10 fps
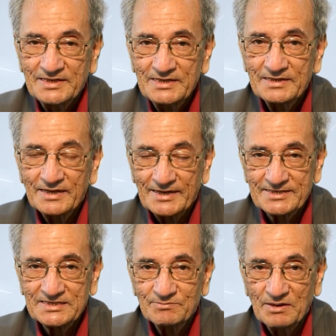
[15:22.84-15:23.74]
he
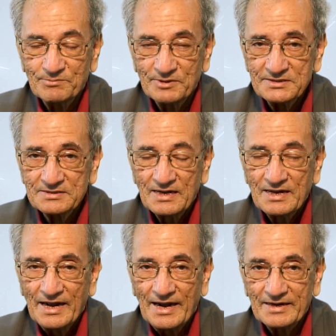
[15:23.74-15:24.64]
gets the members,
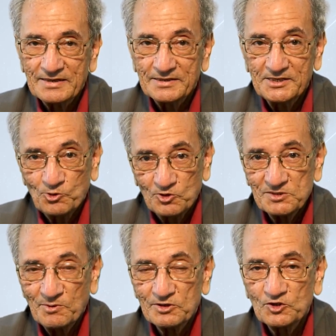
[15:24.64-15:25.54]
and he knows
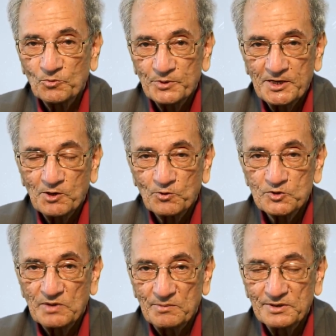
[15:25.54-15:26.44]
about the opinion of
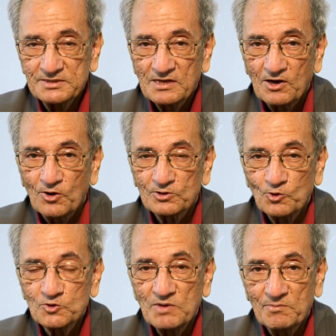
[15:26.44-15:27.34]
those members, or
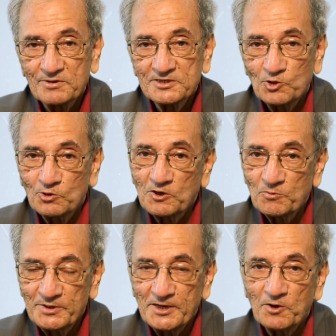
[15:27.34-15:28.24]
those members know the
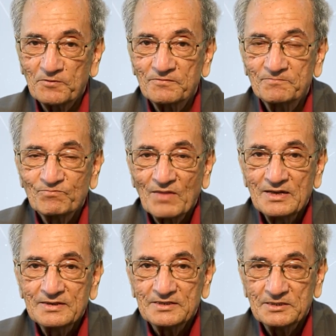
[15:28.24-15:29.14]
opinion of
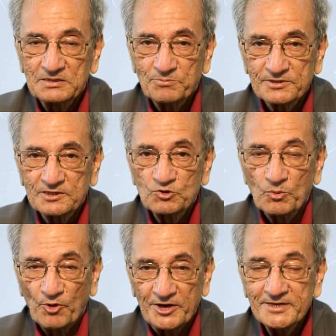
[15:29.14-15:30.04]
the person who
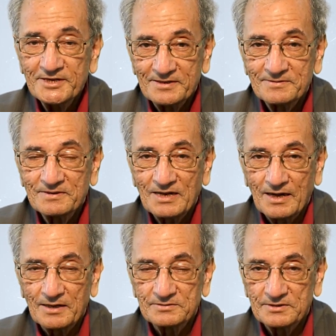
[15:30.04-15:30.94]
appointed
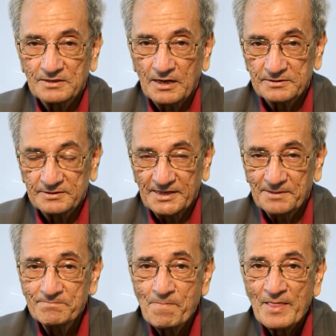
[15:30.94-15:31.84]

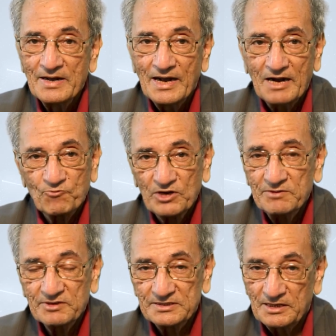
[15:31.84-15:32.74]
them, and
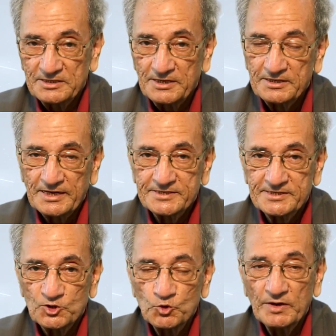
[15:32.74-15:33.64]
whatever, it's
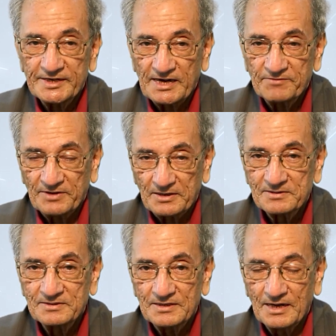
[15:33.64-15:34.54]
a two-way traffic.
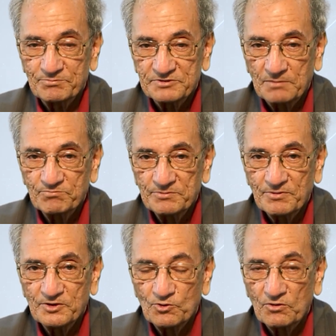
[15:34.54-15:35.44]
Some
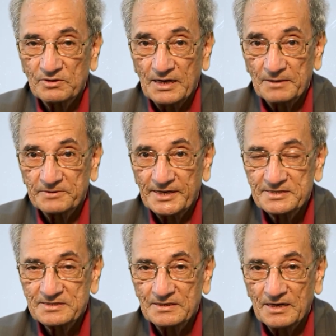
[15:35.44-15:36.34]
people,
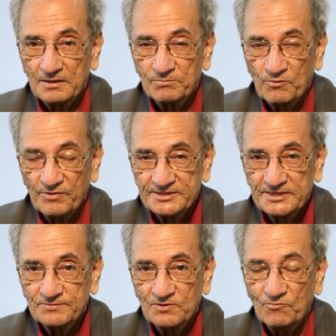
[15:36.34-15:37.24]
get
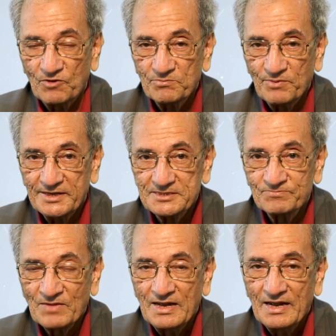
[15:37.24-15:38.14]
professors from one place,
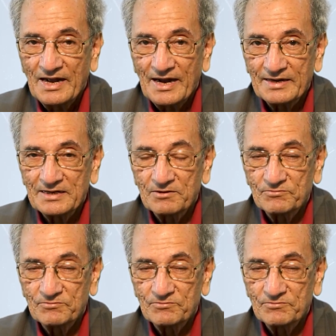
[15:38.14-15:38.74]
and